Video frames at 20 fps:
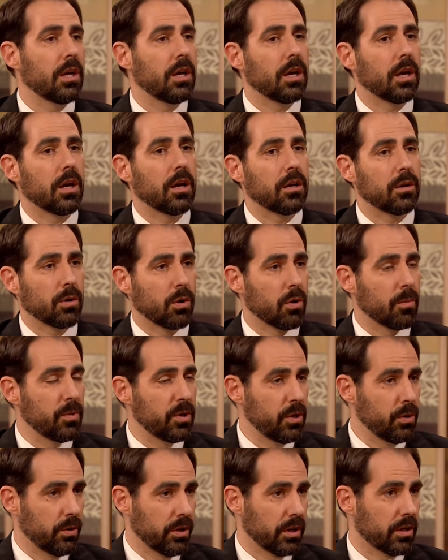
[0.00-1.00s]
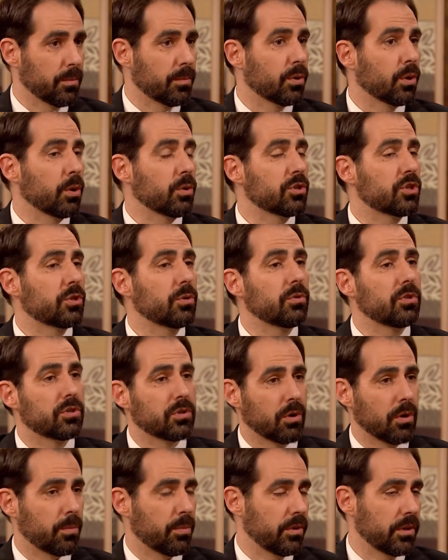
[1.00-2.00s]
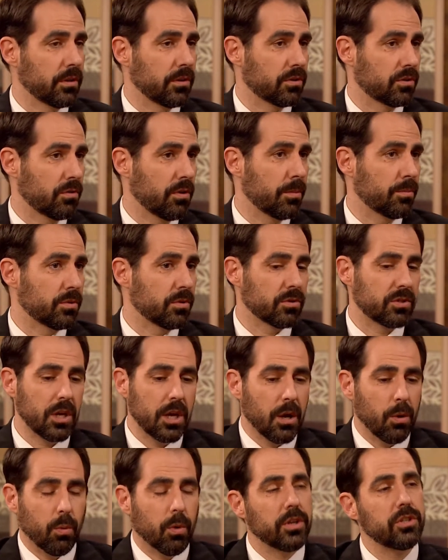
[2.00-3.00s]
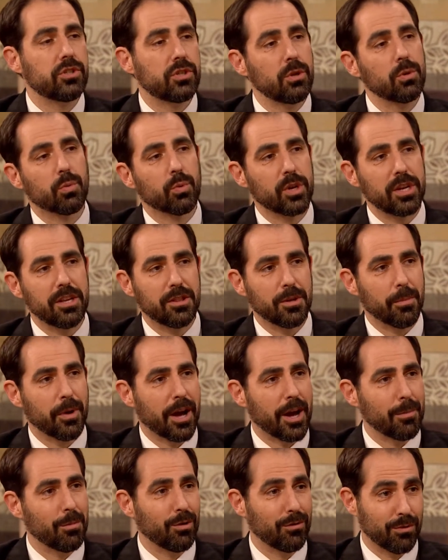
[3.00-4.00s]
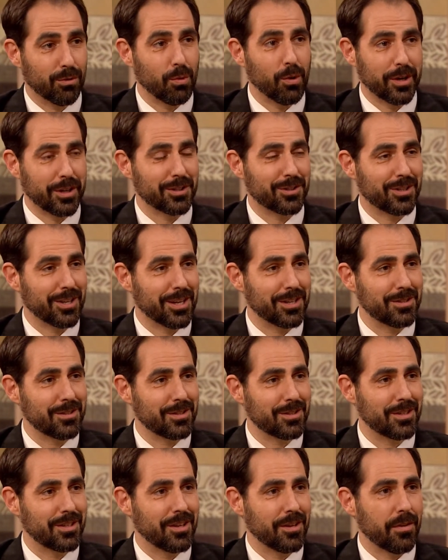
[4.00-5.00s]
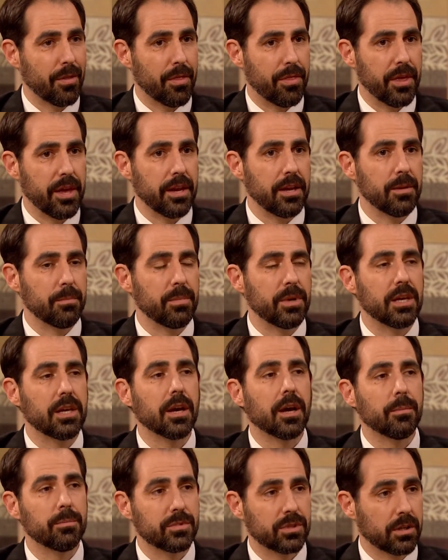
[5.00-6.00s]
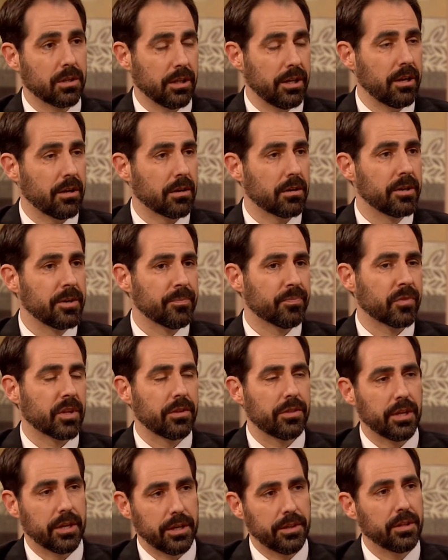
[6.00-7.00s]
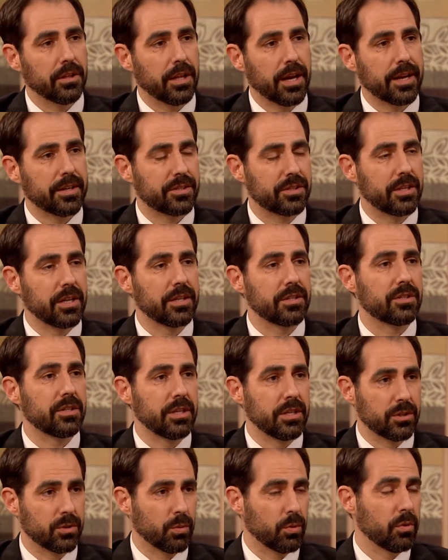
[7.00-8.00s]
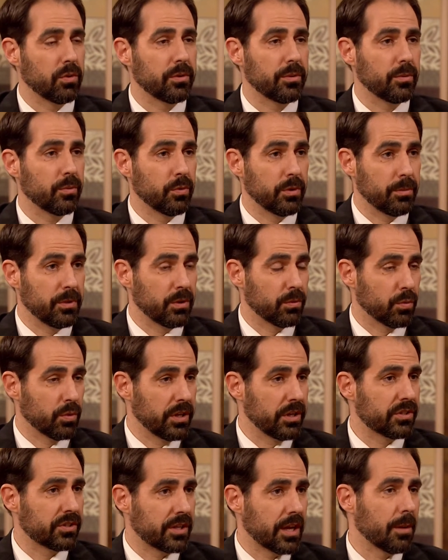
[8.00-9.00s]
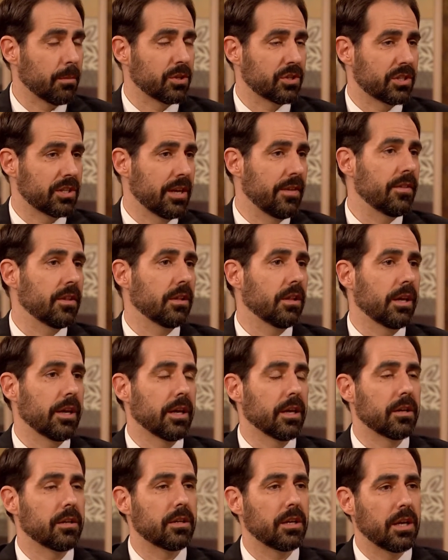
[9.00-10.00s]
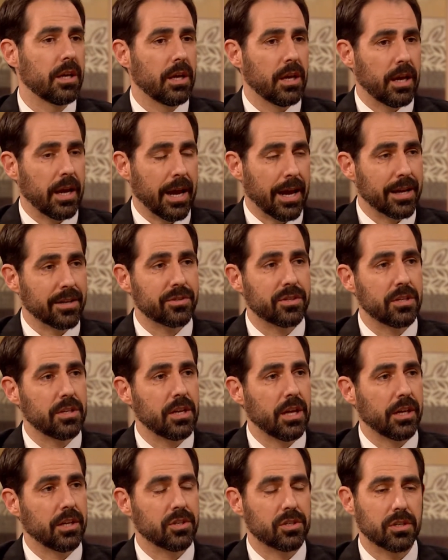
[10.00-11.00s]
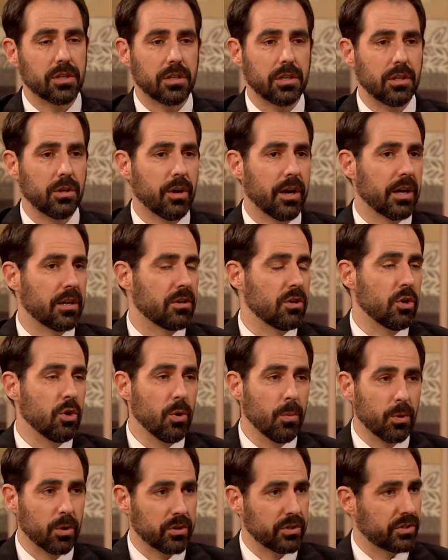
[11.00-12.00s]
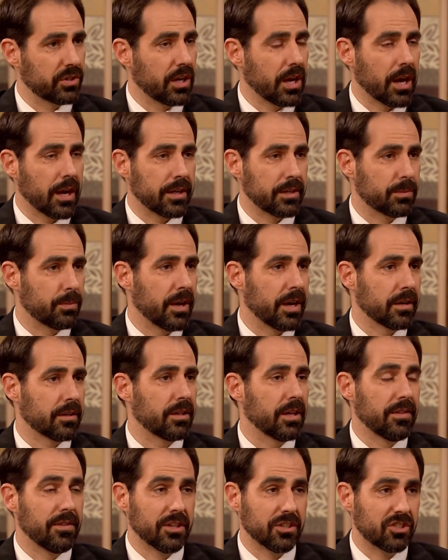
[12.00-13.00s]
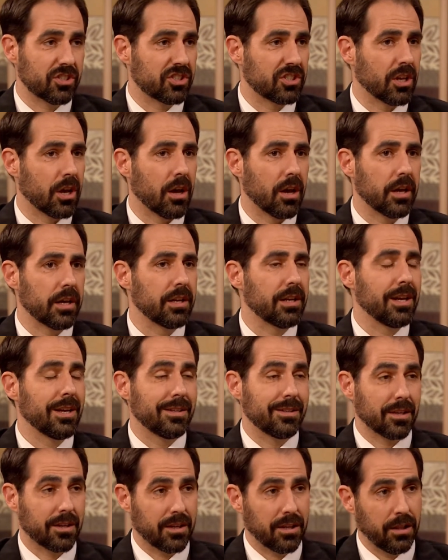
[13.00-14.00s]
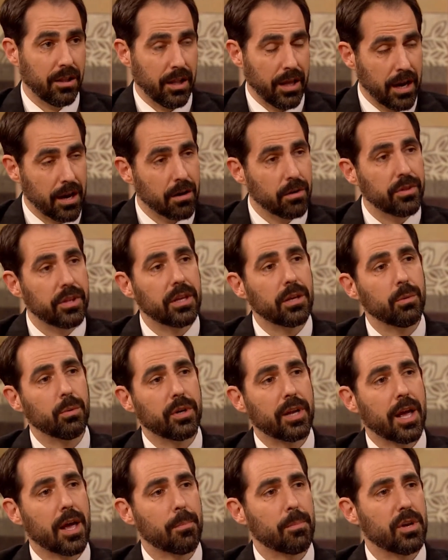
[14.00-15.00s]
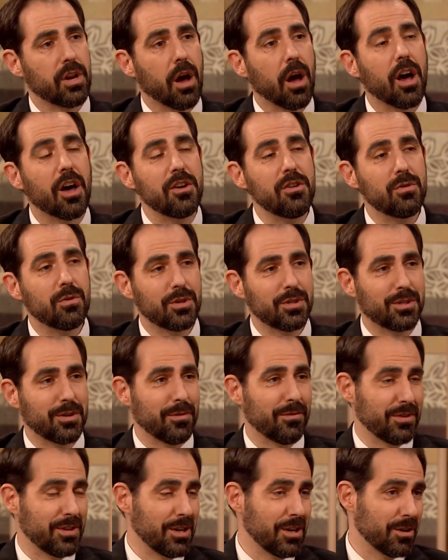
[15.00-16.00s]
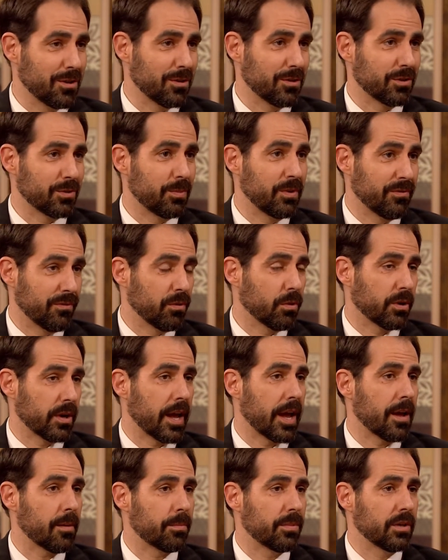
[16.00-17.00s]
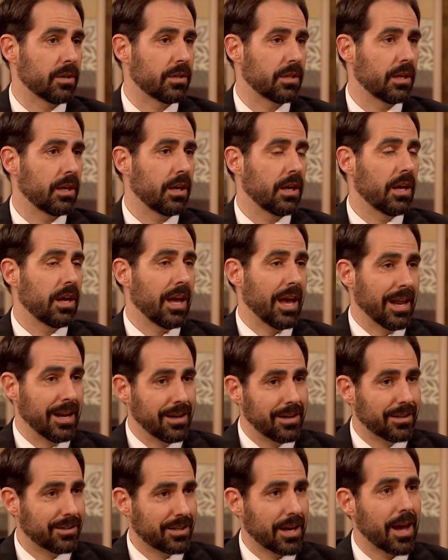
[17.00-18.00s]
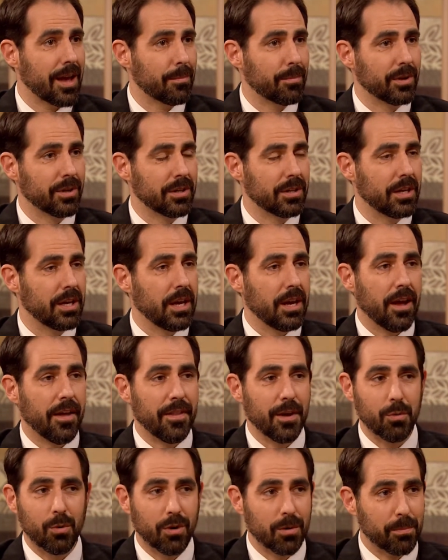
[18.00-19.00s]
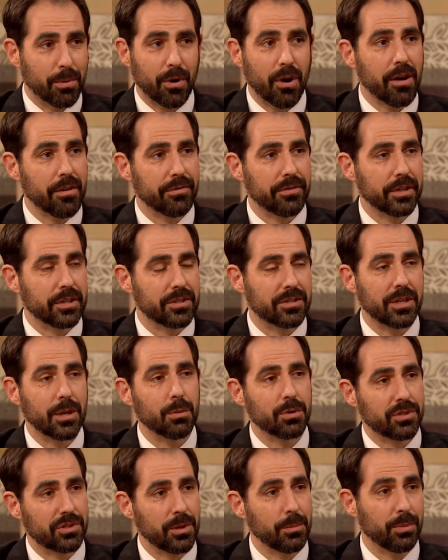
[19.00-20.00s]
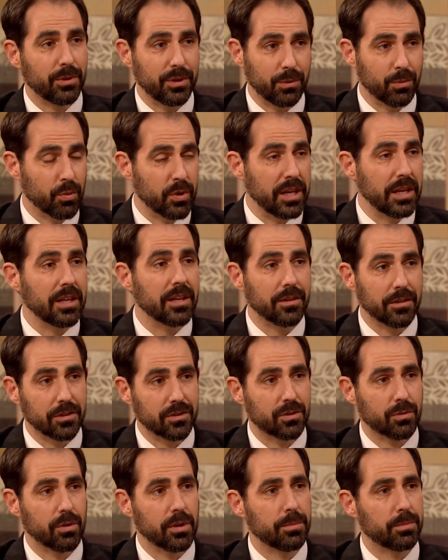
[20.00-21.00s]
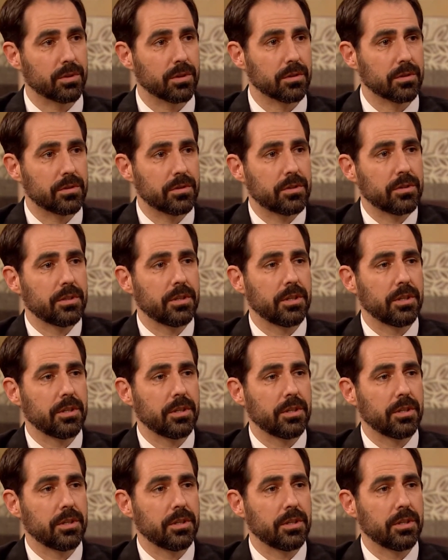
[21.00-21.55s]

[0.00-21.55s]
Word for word: uh, hermeneutic approach to interpreting the scriptures. Once you read the Bible for what it says, mm. then it becomes clear that in the last days, Israel would be reestablished in the land as a nation. You had numerous guys back then that saw it, declared that it would happen hundreds of years before it happened. And it has happened. And they weren't prophets, they were simply reading the scriptures.